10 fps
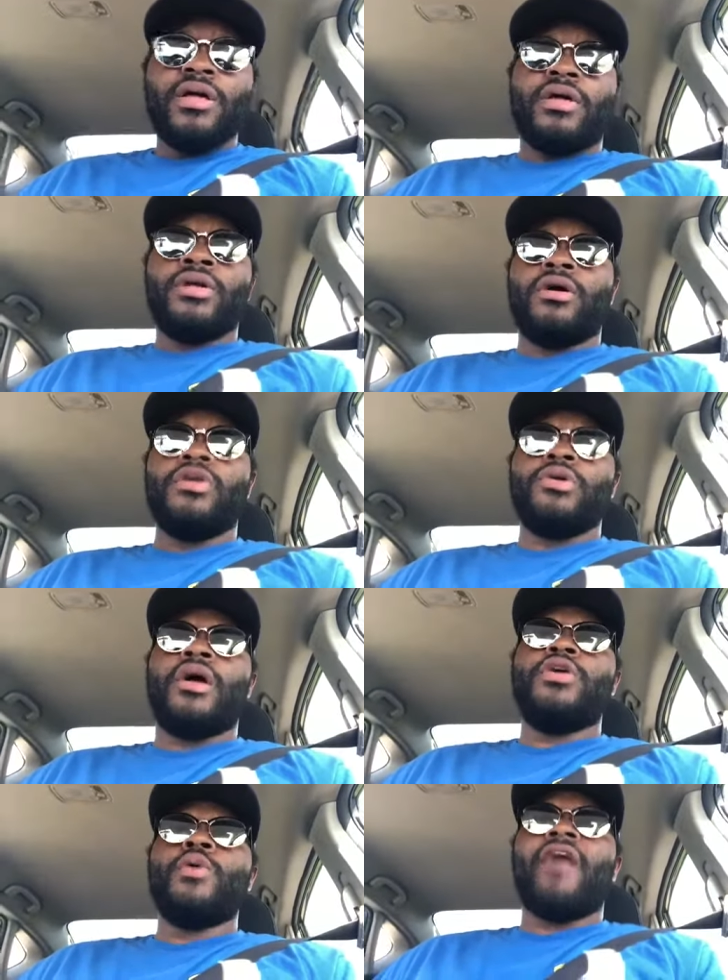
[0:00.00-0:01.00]
You know, you
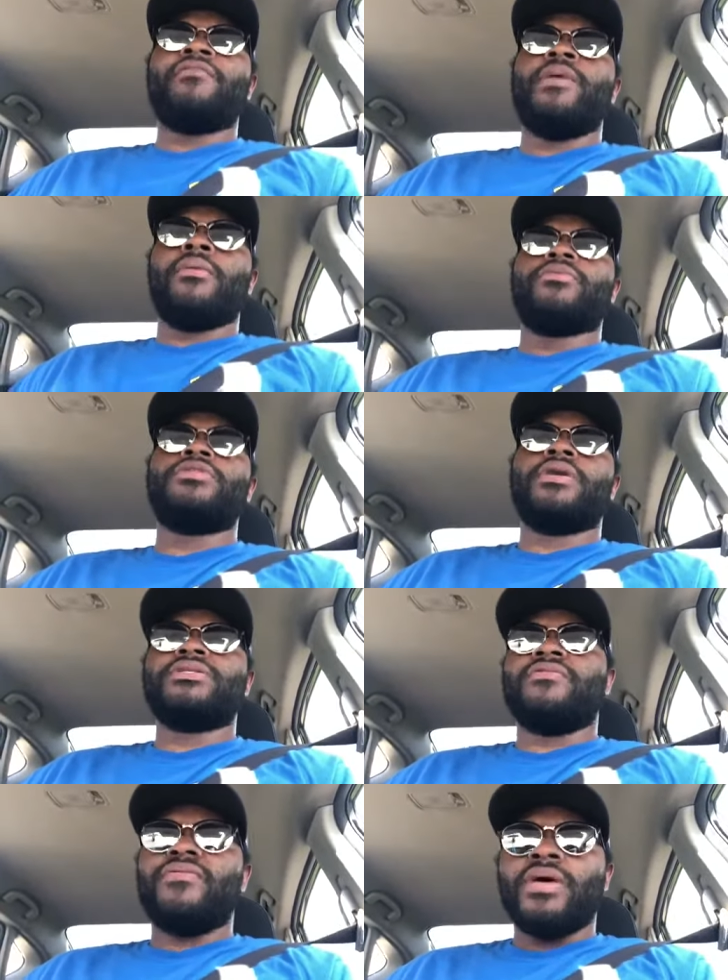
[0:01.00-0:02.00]
you have to be able to stretch
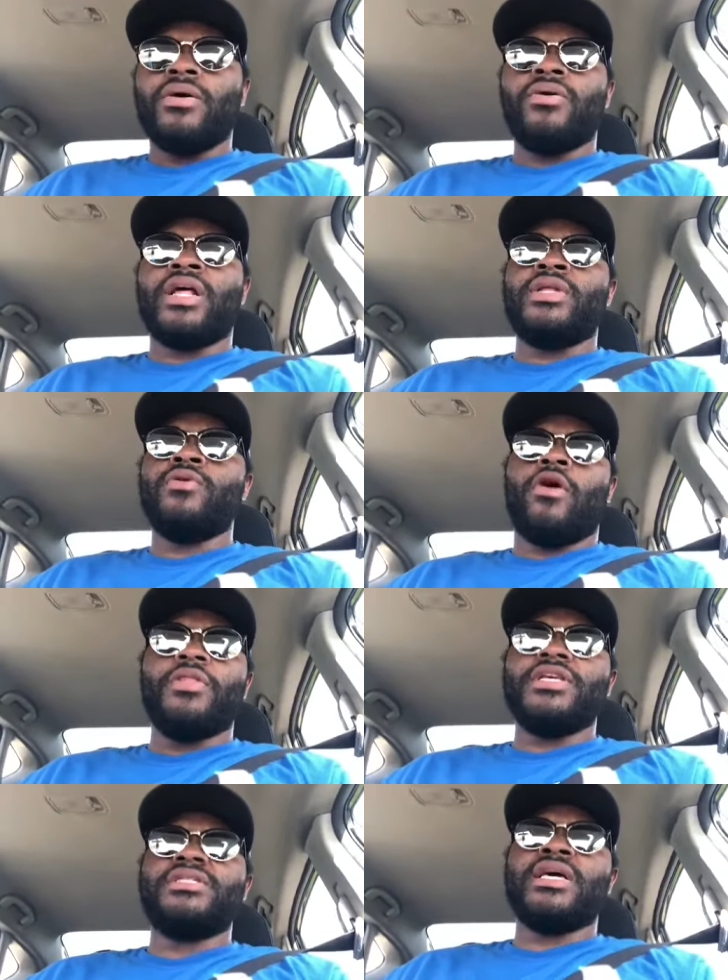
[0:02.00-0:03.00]
the field and do all
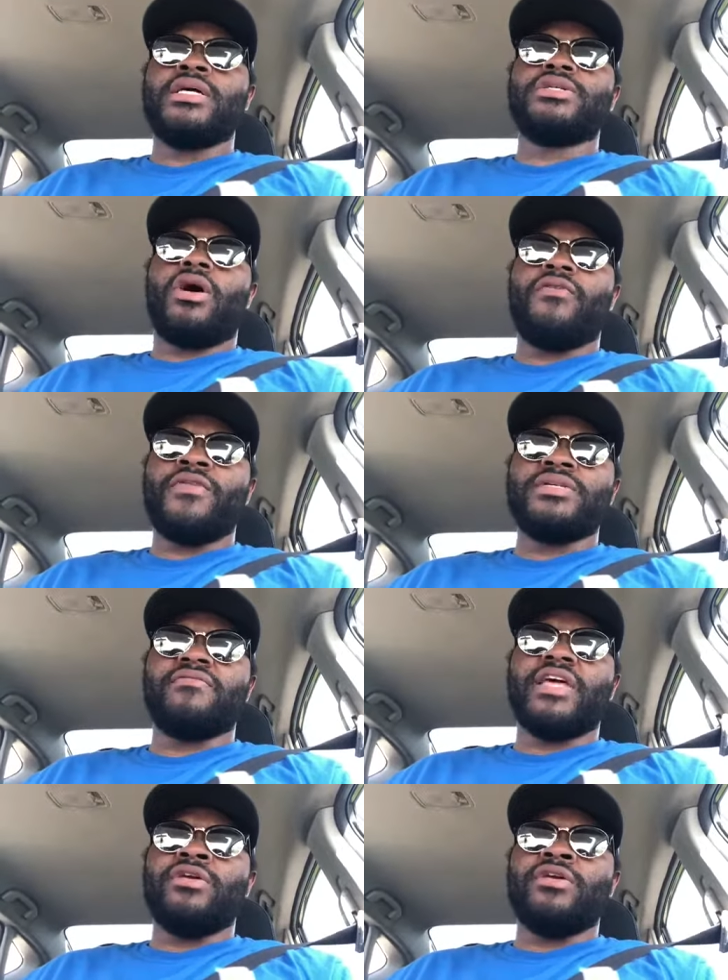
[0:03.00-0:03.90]
these things offensively.